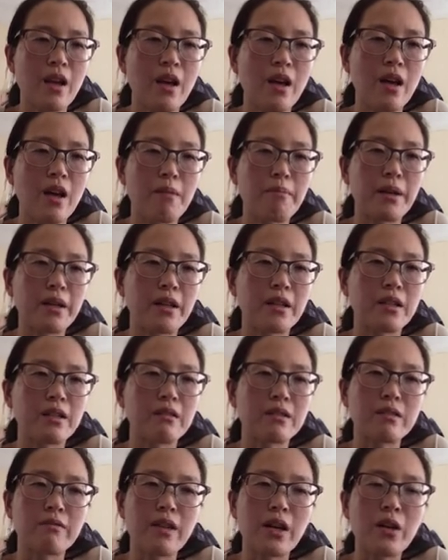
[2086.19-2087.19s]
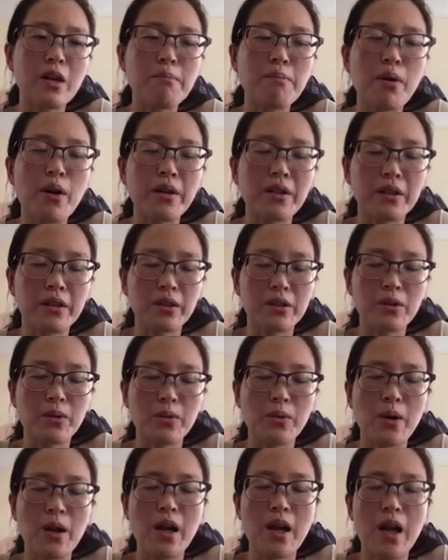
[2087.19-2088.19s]
but it's very important
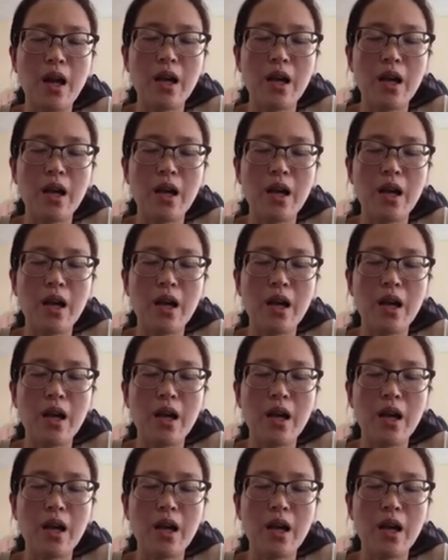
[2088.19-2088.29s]
to